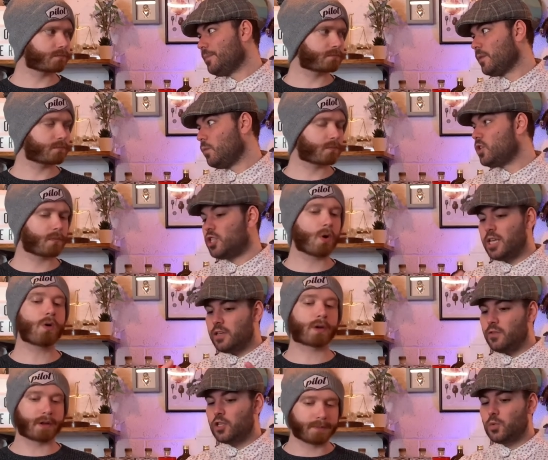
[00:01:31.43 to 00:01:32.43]
Speaker 1: which they
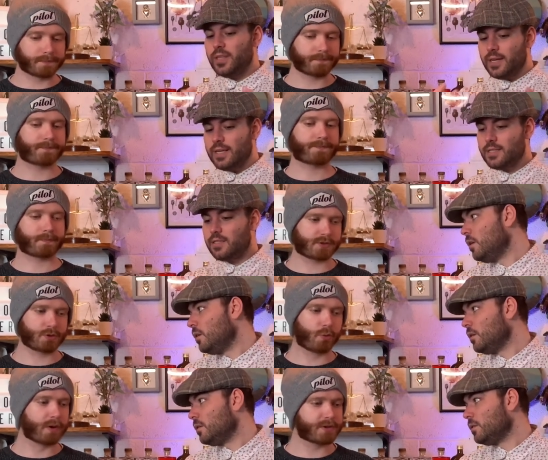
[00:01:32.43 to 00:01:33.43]
give the sweetness.
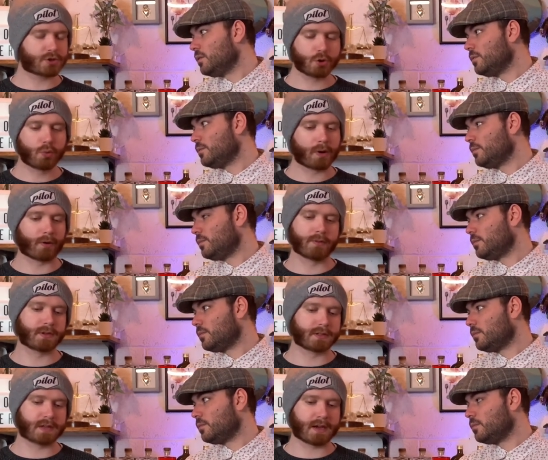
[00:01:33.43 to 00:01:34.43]
Speaker 2: So it's so
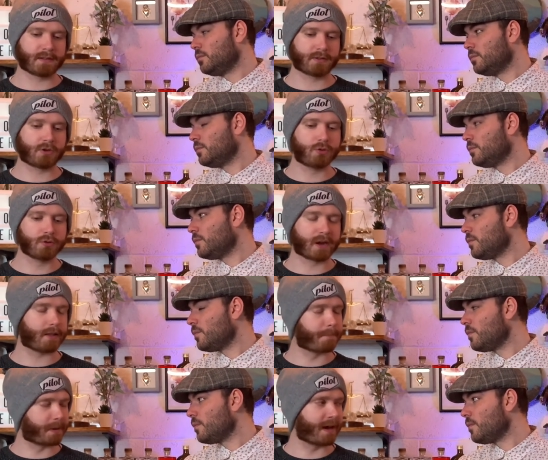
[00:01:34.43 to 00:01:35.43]
well-rounded, and you do get
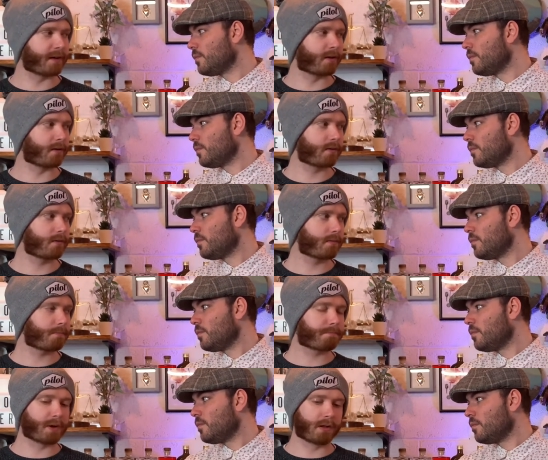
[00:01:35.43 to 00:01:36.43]
the banana,
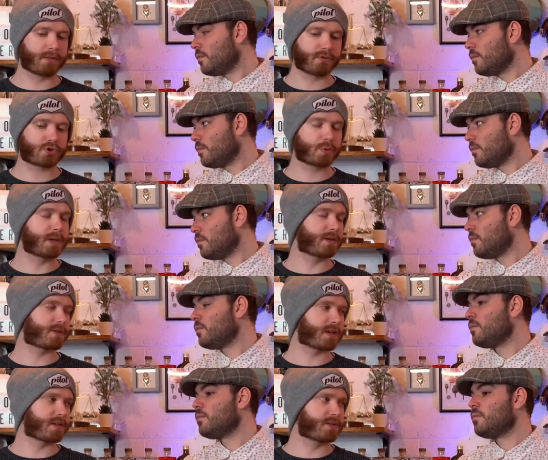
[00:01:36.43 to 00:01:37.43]
but the
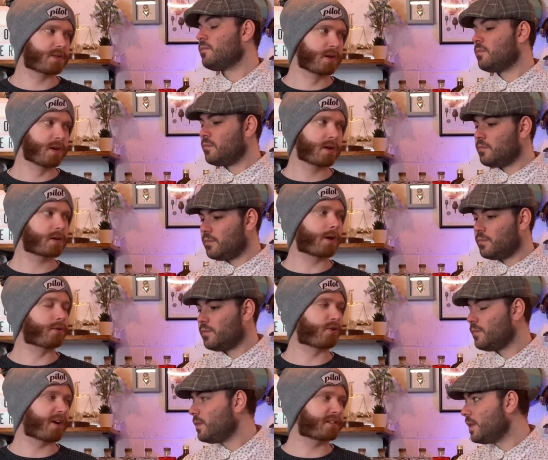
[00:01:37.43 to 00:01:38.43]
sweetness is
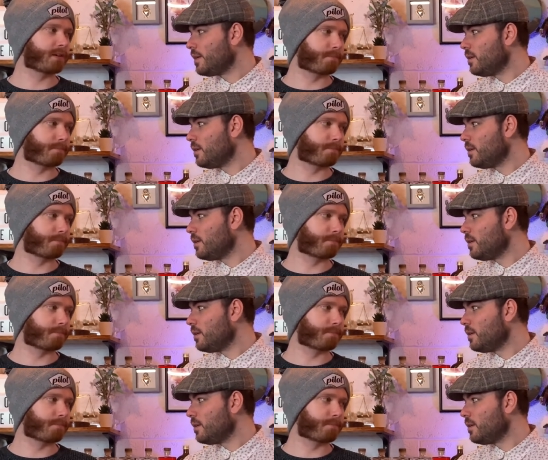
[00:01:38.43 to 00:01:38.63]
counteracted